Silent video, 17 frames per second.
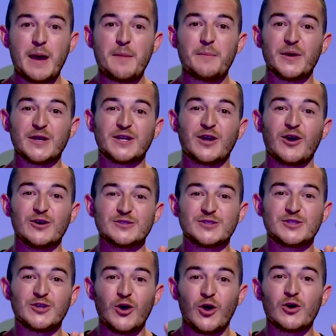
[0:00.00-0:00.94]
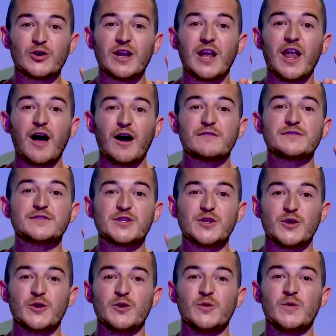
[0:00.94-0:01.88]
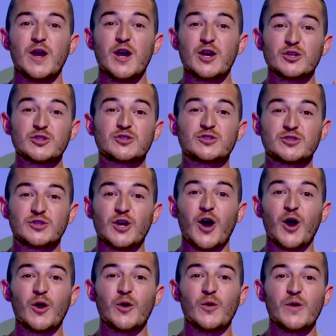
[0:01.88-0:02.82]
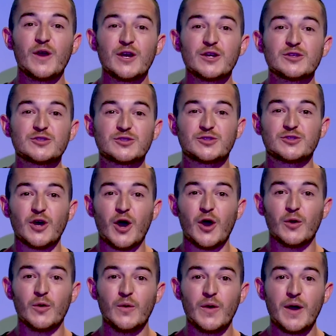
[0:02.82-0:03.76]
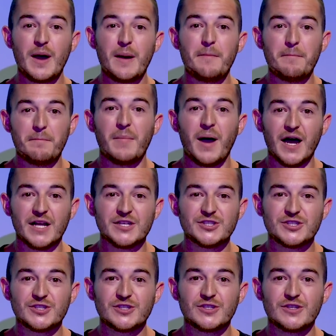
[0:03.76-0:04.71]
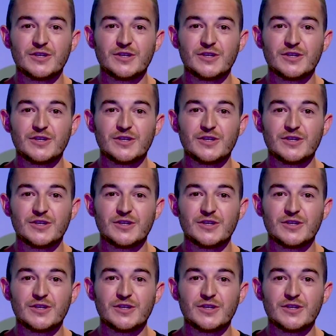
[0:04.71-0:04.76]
because God loves you so, so much.